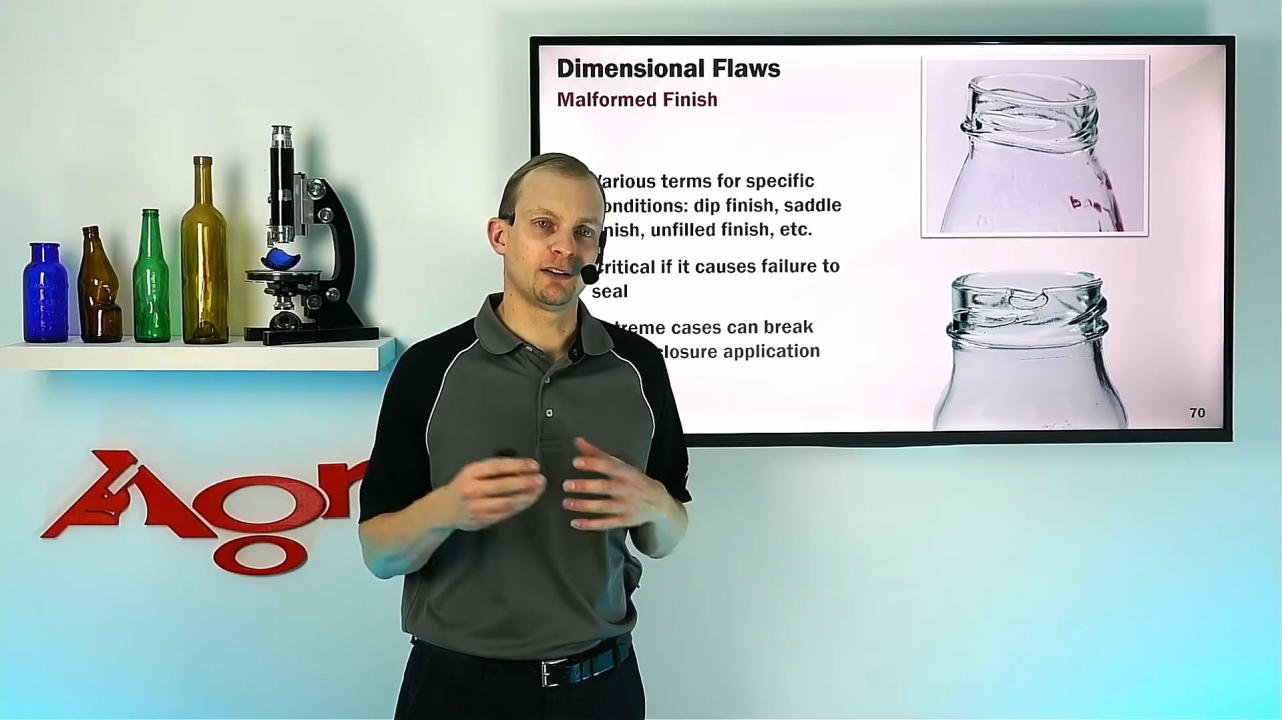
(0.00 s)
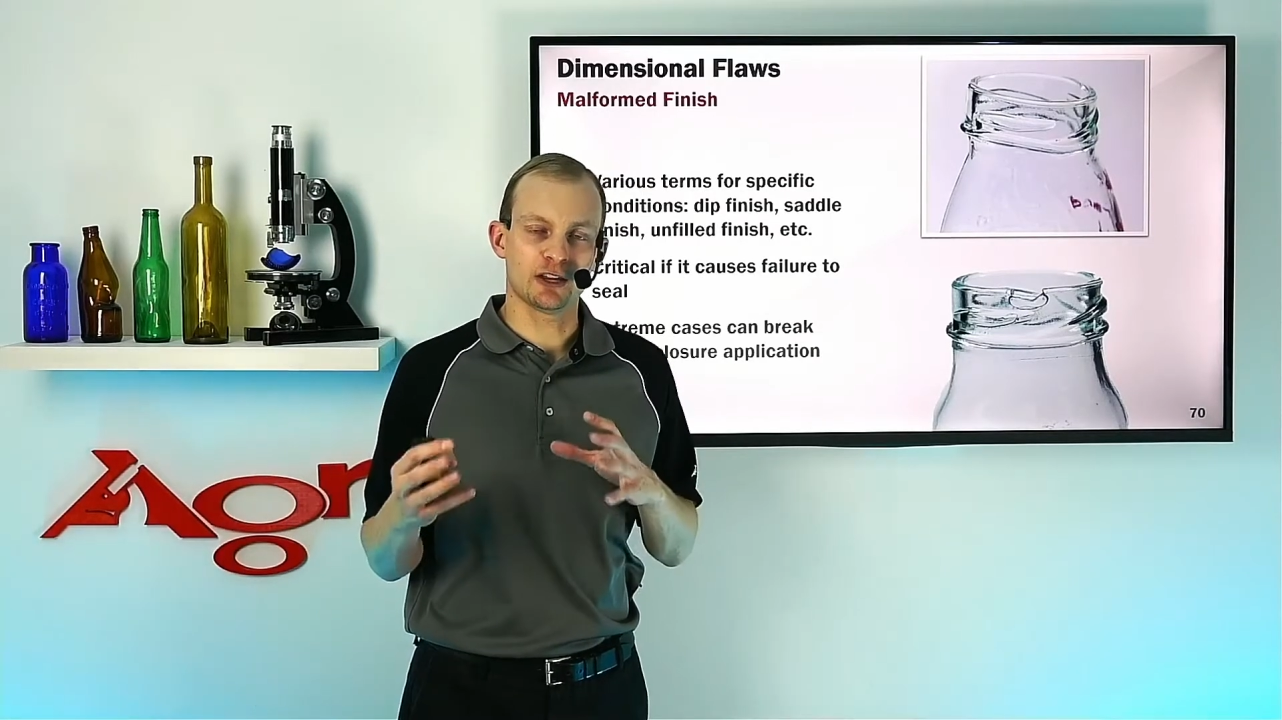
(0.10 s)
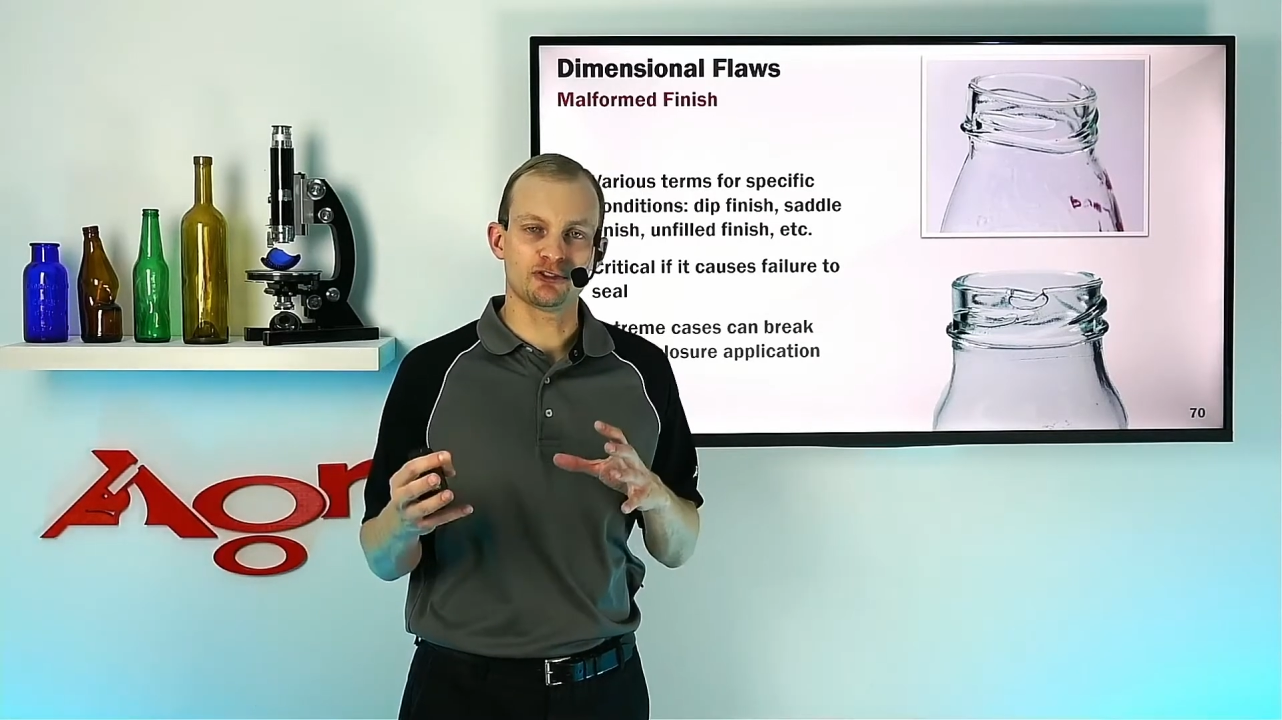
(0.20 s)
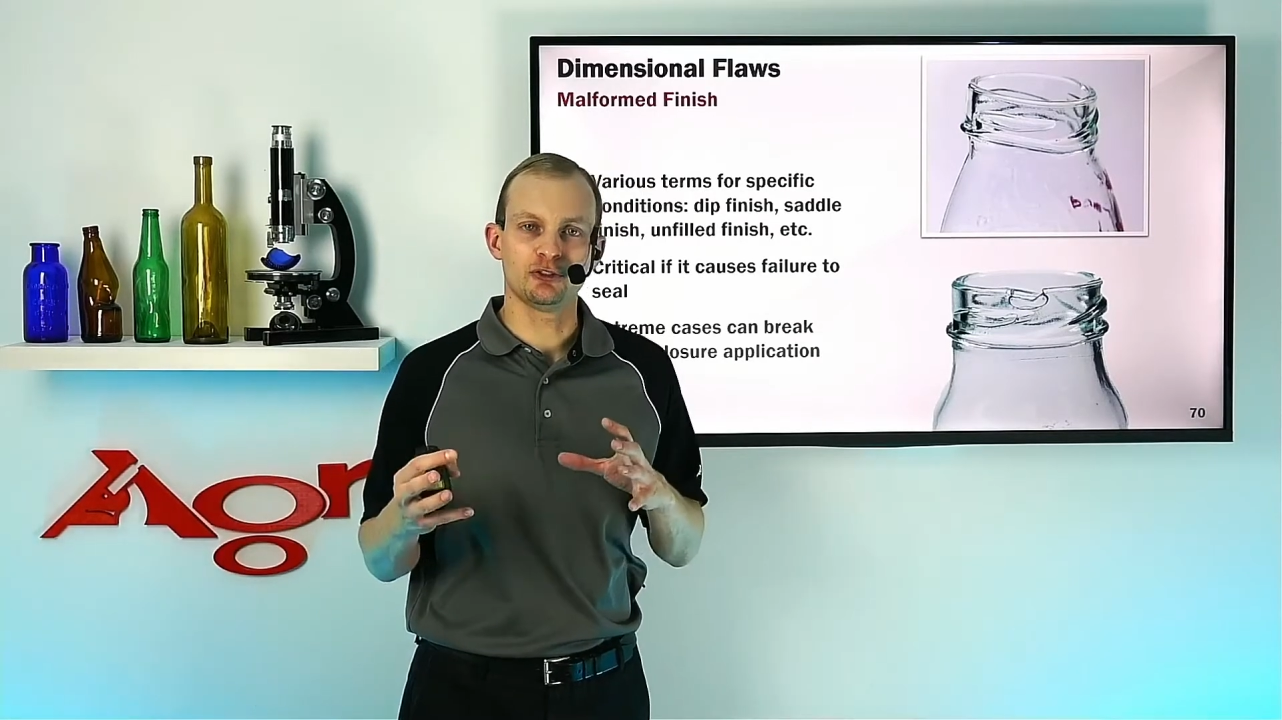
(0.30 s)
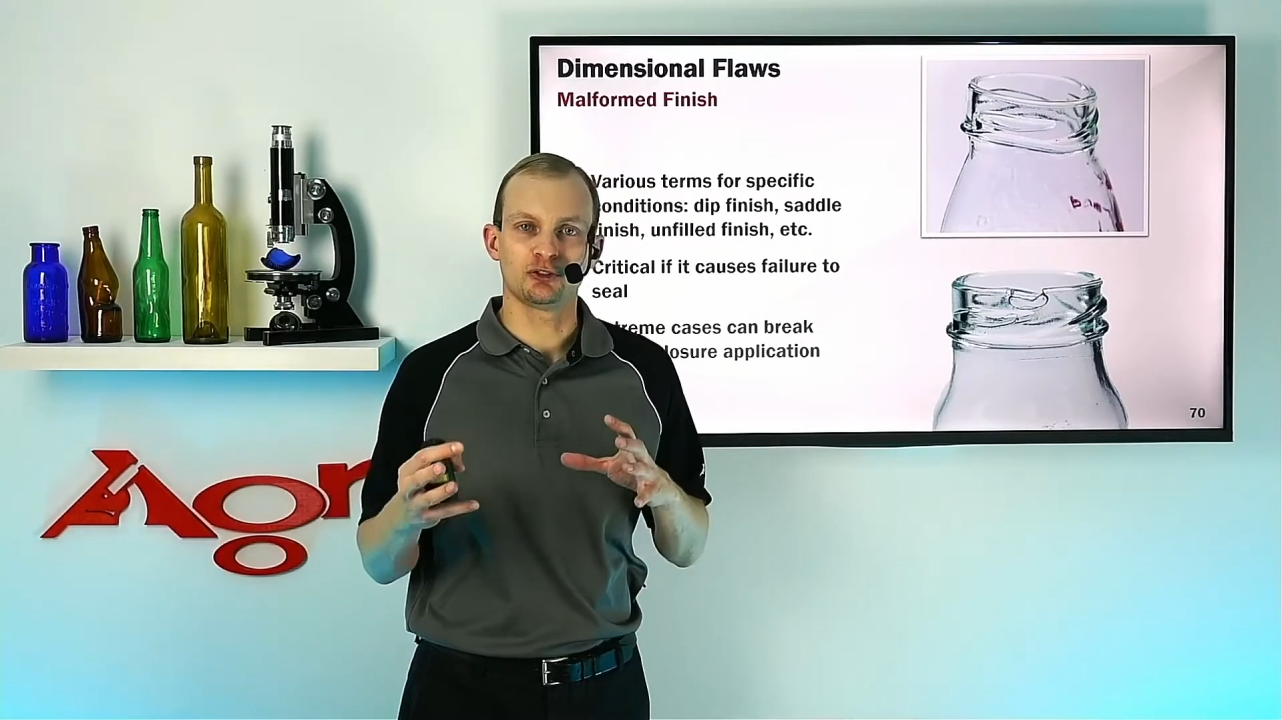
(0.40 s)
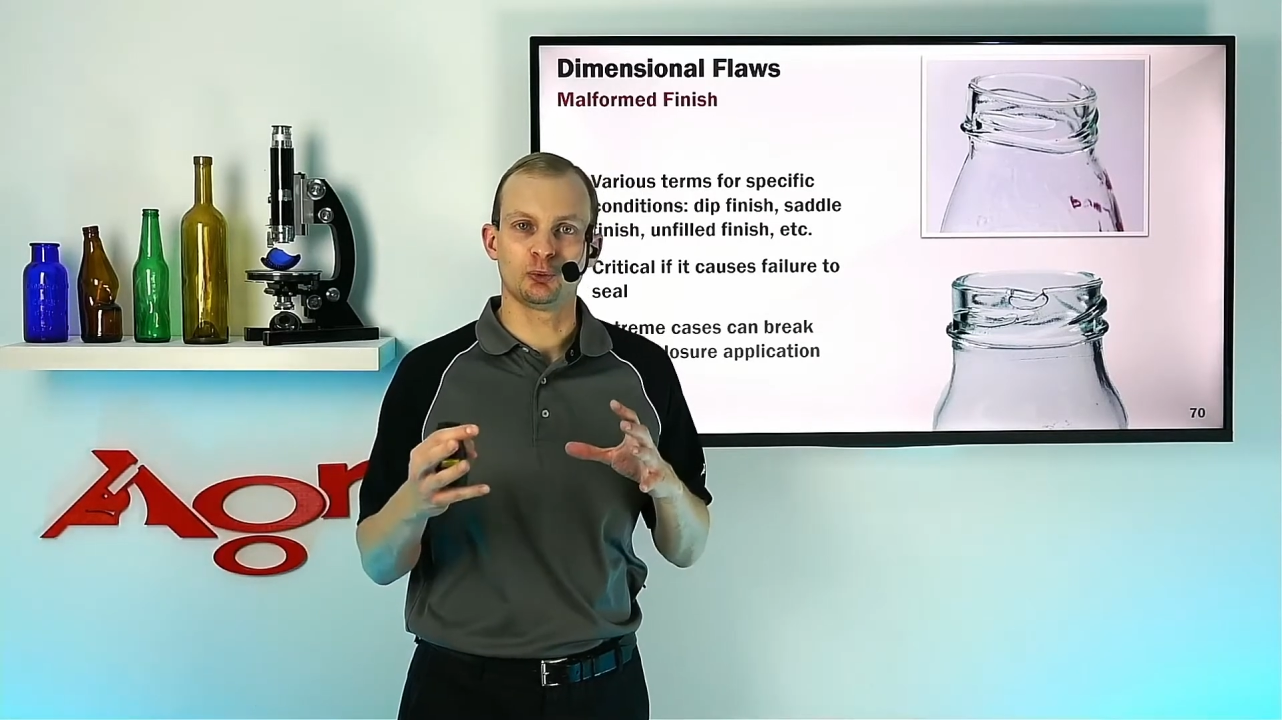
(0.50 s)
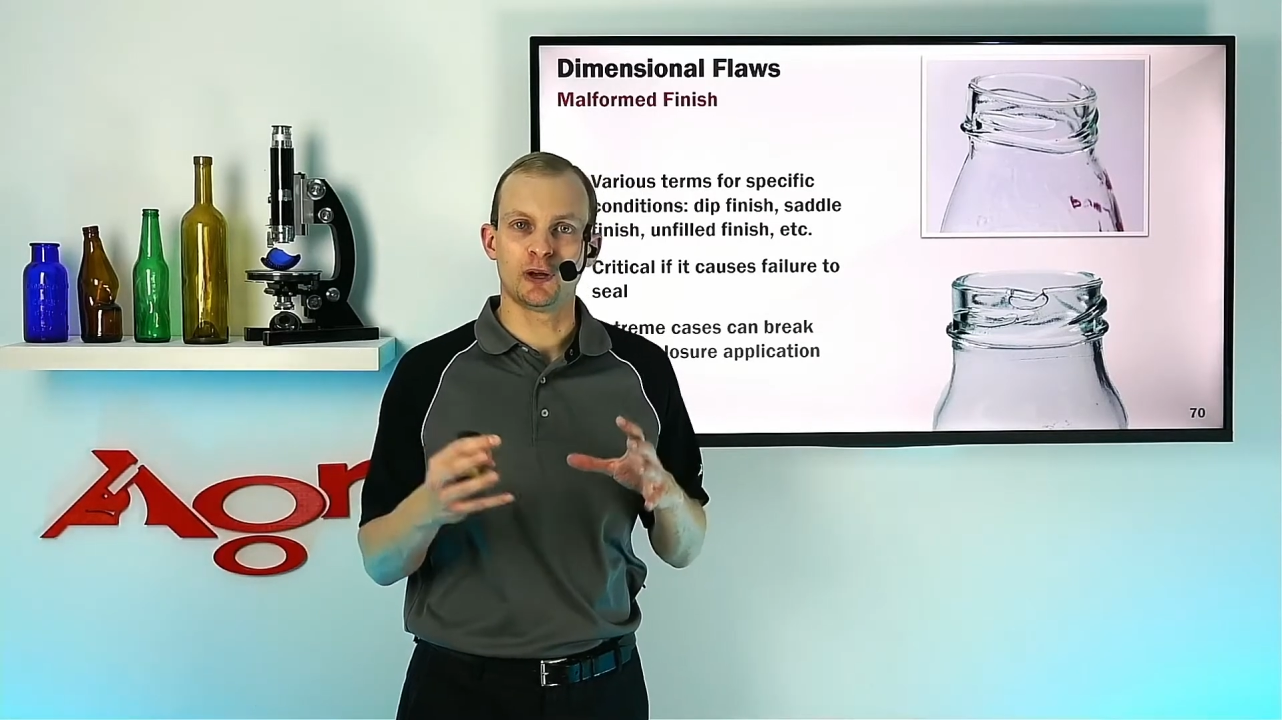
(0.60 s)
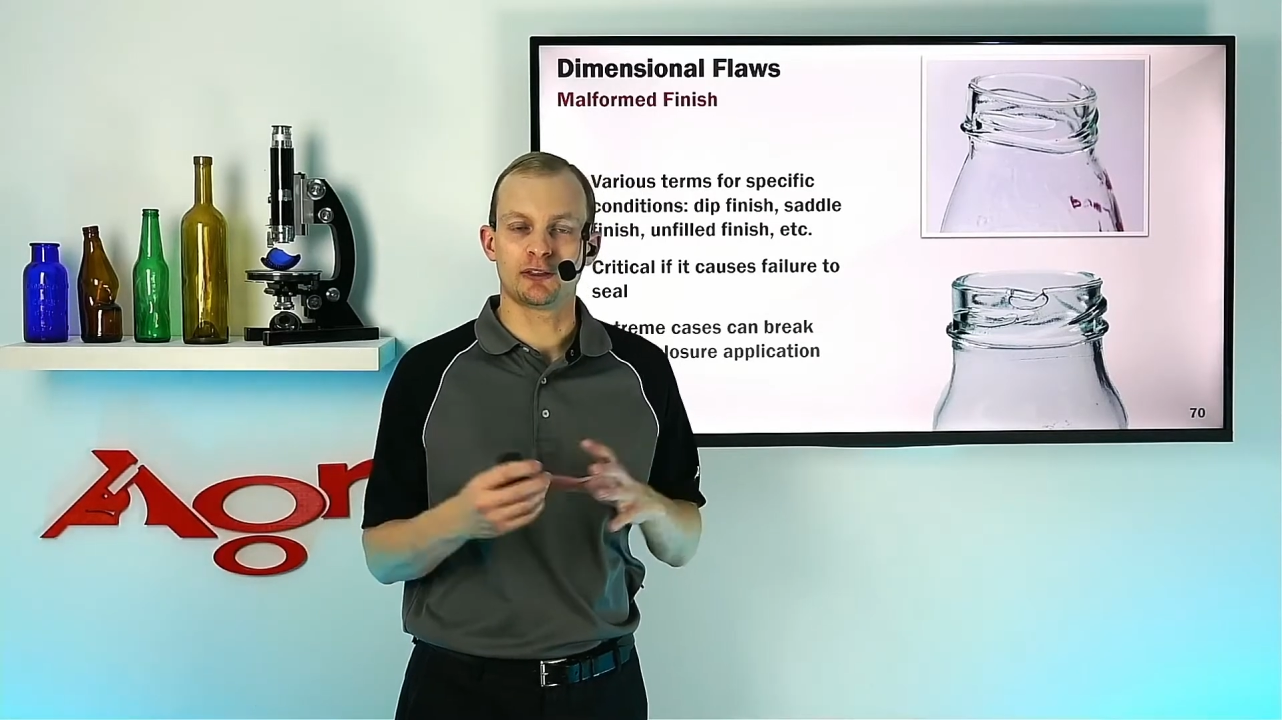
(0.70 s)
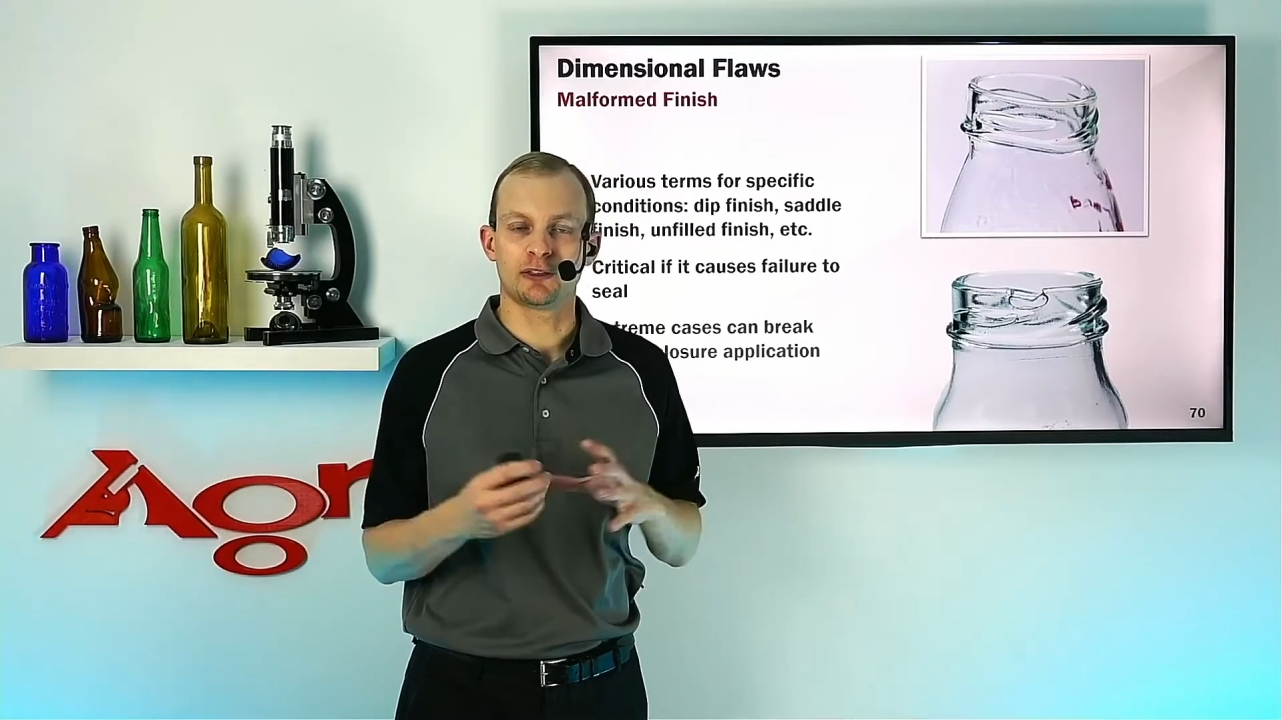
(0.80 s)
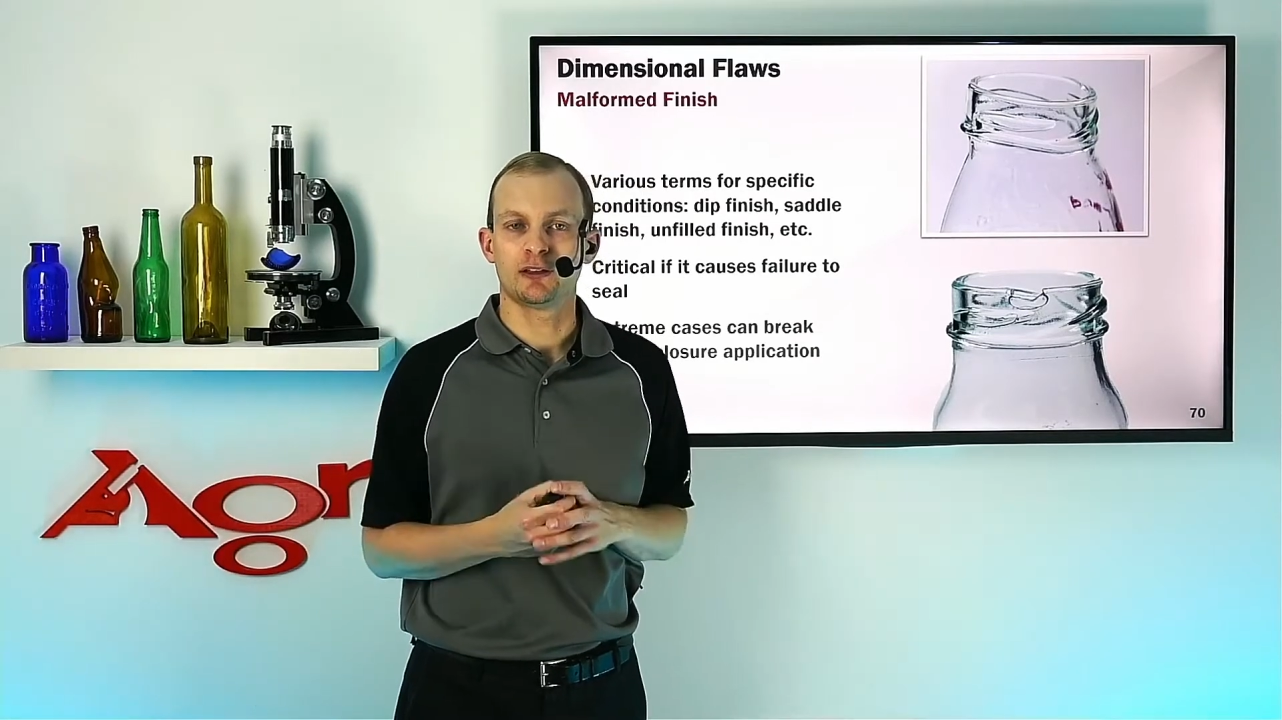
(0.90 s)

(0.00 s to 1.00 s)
issues with